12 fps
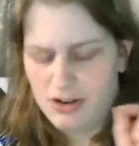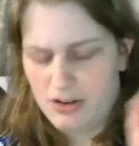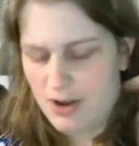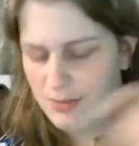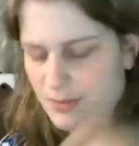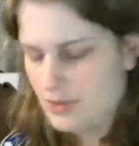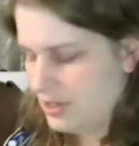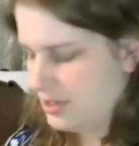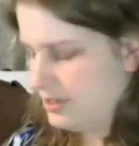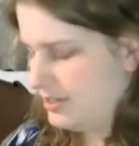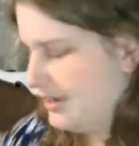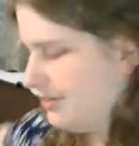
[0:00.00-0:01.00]
crumbs
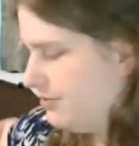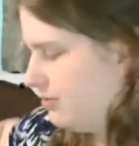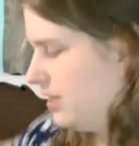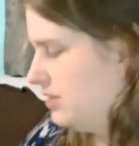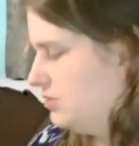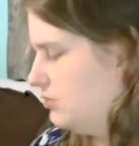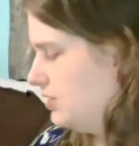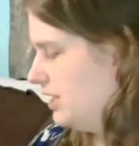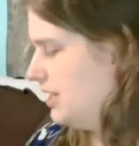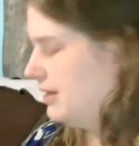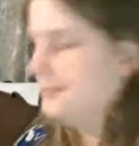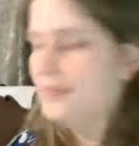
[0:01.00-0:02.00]
and stuff will get through
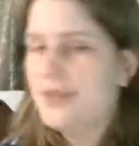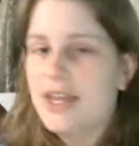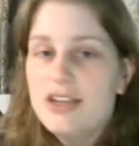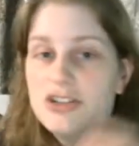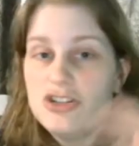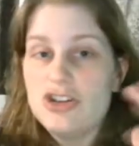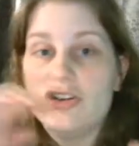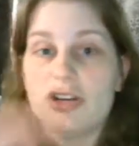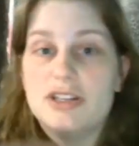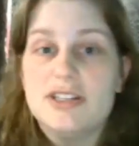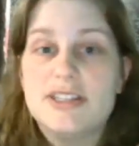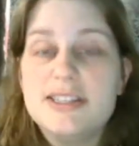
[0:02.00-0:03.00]
there. So you
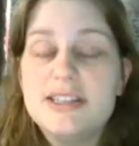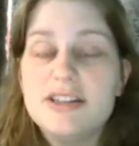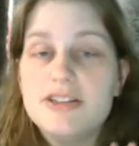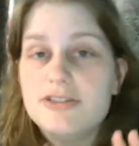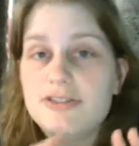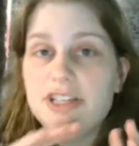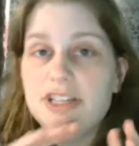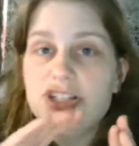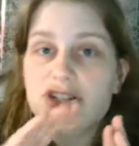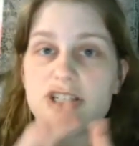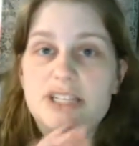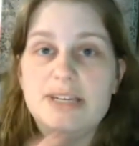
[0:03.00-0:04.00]
can still feed
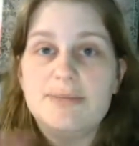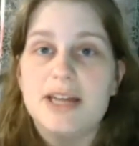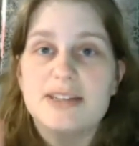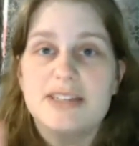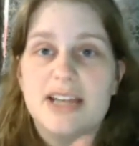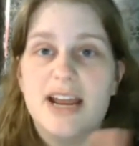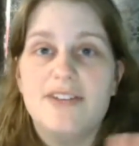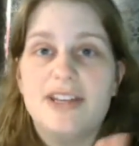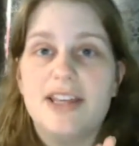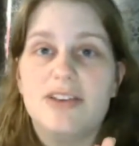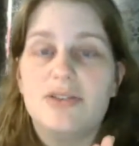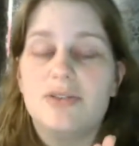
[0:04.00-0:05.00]
your seat belts and
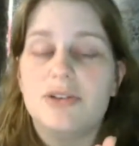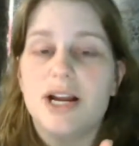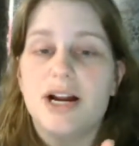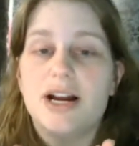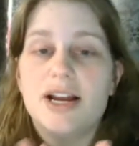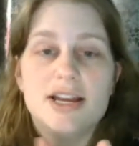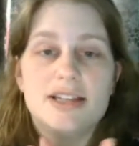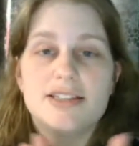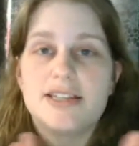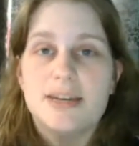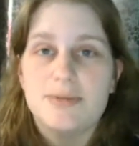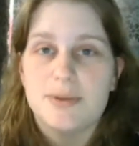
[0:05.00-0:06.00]
everything through there
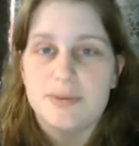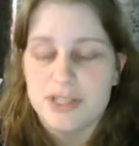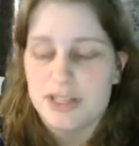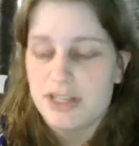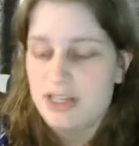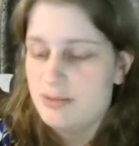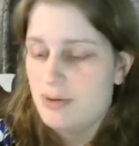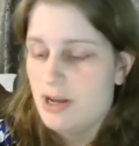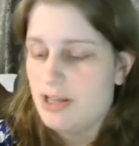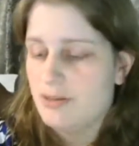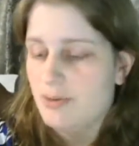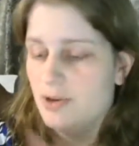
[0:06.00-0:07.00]
to keep them as clean as
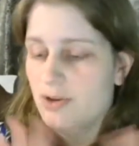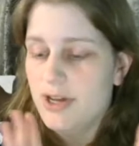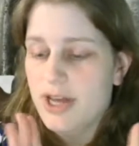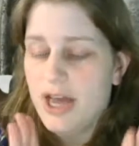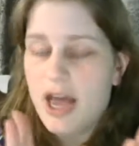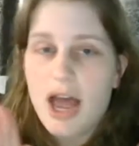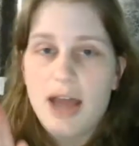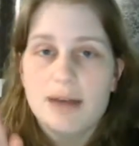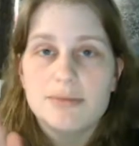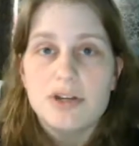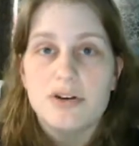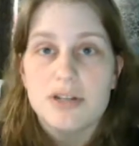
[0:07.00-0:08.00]
possible. I
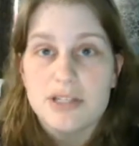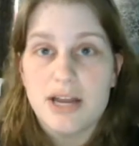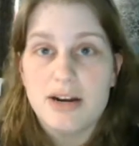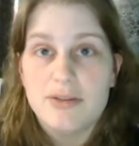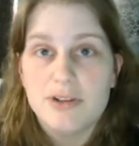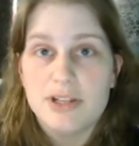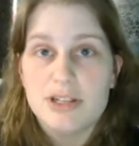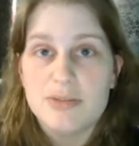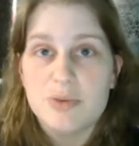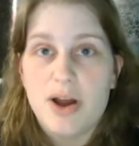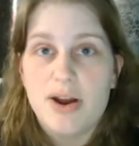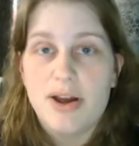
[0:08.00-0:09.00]
am so excited for this
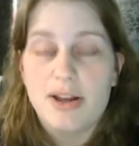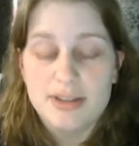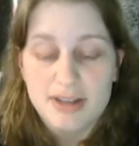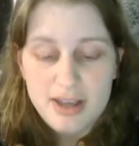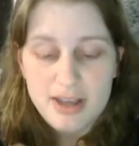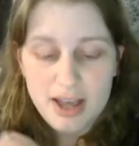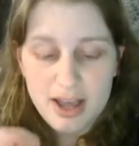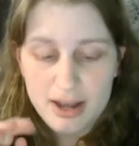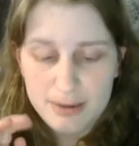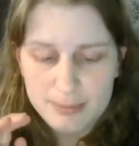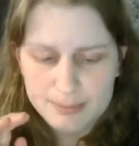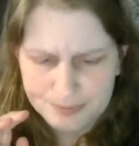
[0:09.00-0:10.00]
product.
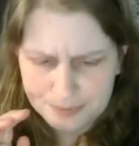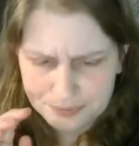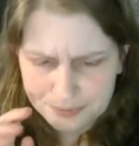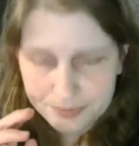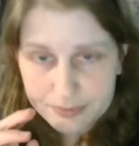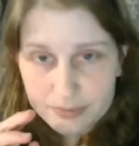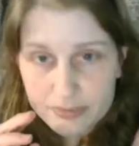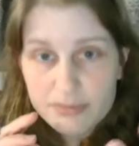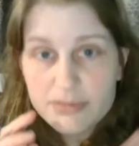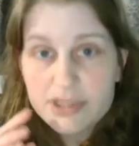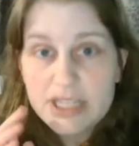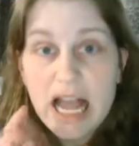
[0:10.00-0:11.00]

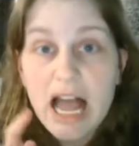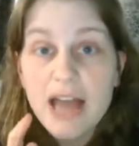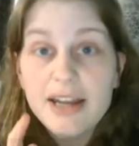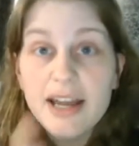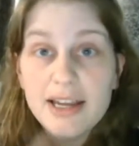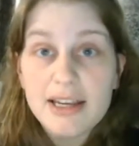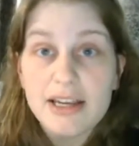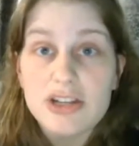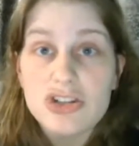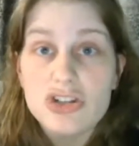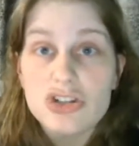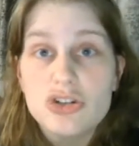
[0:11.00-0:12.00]
I like
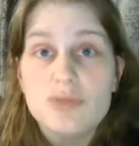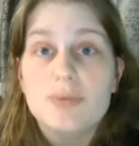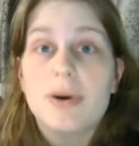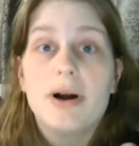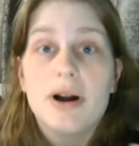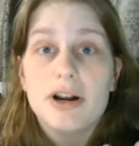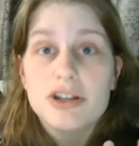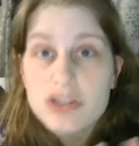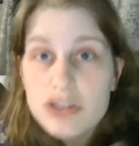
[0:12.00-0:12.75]
super